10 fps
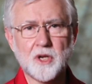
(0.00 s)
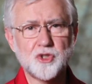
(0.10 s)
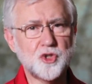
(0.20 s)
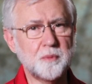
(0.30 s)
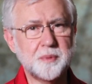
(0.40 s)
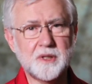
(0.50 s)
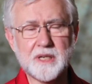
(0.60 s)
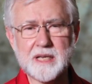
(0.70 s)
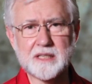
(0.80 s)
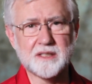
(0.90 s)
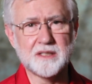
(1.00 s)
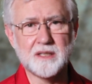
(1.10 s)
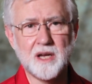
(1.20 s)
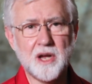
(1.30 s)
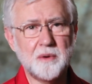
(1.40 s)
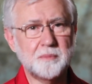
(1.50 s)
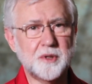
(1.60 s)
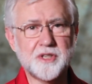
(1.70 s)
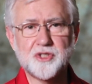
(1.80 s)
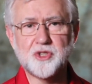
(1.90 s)
So please
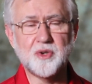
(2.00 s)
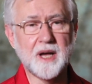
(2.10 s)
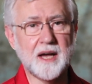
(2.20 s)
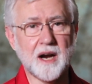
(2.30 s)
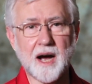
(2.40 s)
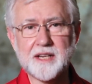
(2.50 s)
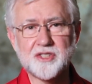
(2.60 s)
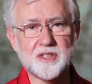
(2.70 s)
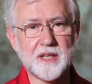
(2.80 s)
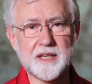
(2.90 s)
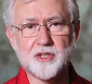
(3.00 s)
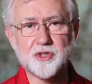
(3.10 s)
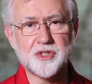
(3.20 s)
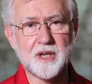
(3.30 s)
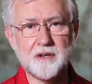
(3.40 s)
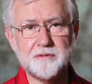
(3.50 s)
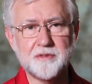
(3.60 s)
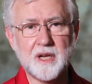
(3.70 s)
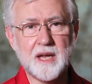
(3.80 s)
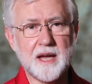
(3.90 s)
do not isolate yourself
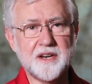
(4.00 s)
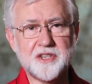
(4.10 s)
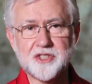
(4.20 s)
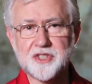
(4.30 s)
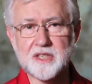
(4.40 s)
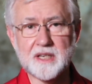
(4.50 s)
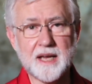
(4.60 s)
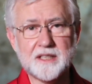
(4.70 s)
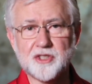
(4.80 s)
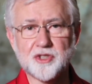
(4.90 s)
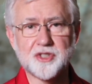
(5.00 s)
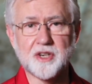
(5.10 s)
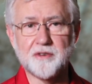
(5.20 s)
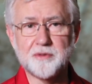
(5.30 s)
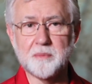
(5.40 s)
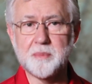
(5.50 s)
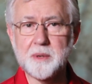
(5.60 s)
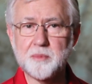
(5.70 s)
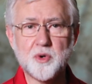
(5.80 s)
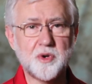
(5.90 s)
and disconnect yourself from
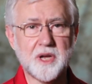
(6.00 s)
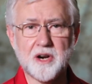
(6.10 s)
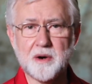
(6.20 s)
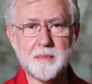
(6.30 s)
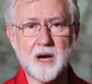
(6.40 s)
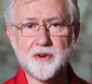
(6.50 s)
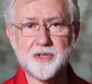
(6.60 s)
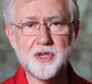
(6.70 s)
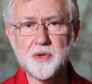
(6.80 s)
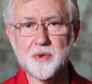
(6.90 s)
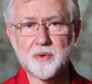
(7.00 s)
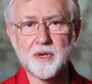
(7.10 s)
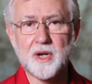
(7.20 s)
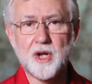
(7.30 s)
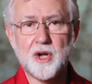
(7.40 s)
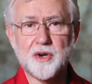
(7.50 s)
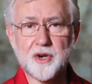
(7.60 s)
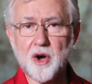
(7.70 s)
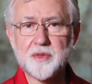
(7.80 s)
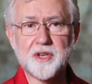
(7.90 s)
people who care about you.
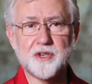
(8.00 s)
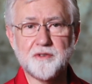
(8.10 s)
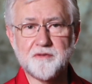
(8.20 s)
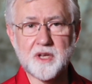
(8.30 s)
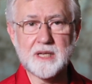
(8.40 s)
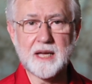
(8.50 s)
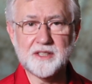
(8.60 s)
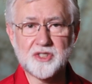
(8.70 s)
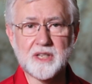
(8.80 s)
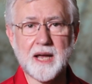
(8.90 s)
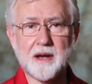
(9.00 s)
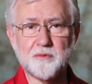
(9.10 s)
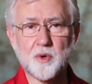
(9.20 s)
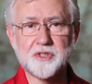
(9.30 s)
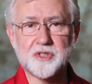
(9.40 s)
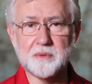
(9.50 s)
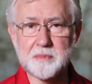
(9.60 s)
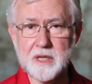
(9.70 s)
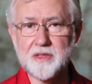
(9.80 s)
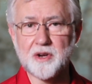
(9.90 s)
Know that your VA staff wants to
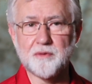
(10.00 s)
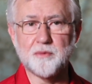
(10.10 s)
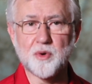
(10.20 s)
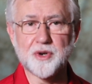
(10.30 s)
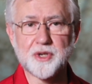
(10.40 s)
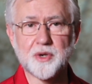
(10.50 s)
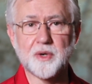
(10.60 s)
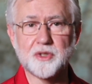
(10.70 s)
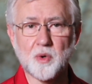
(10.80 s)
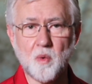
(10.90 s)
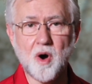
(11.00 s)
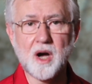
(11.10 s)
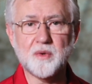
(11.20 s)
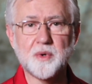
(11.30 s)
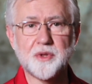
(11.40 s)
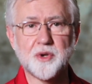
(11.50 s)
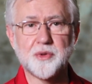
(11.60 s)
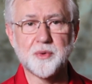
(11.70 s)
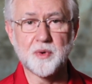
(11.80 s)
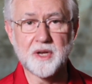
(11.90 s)
be there for you and to walk with you
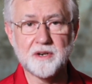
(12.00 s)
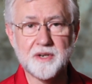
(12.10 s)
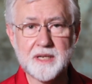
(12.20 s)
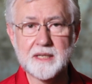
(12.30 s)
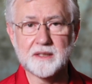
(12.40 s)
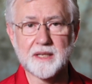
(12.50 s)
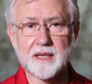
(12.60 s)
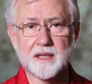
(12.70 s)
through inner healing.